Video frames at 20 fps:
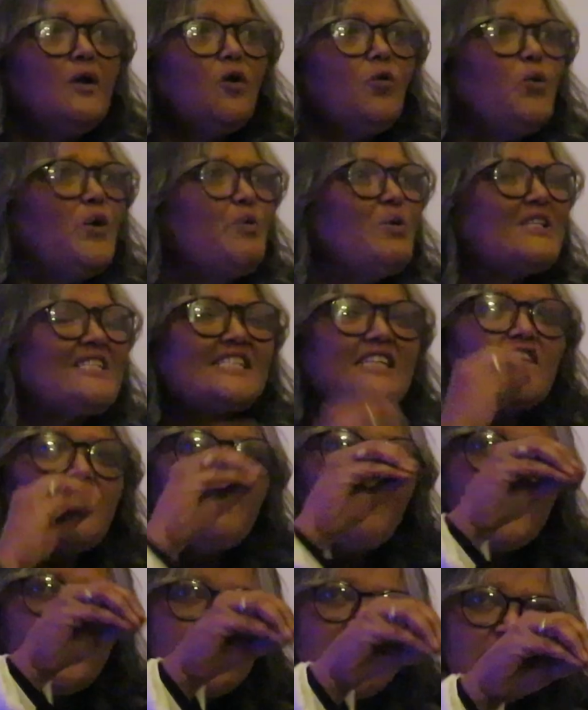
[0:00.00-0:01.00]
We were
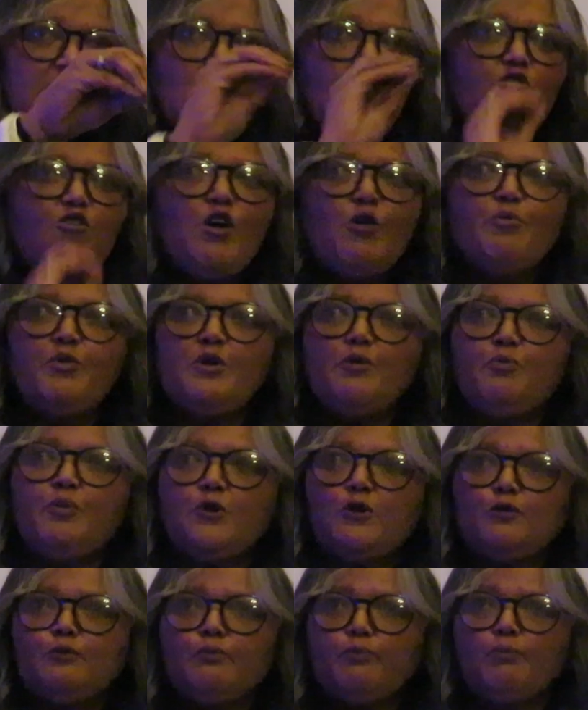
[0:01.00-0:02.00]
servants of our
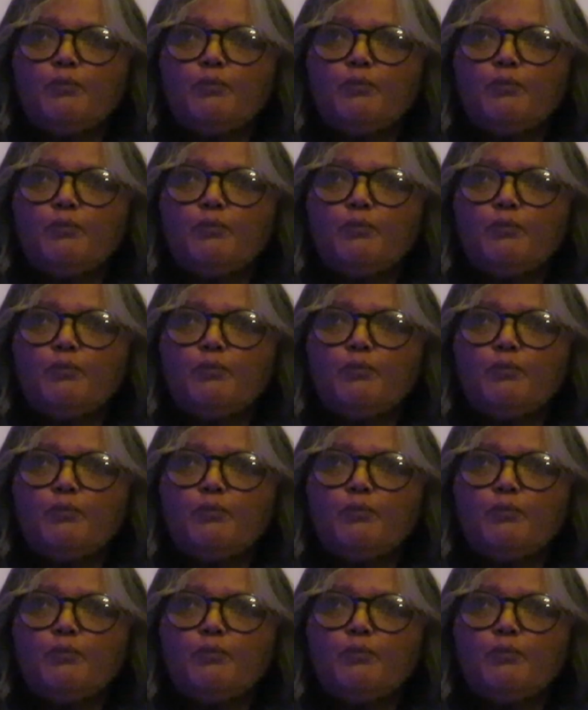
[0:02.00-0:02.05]
people.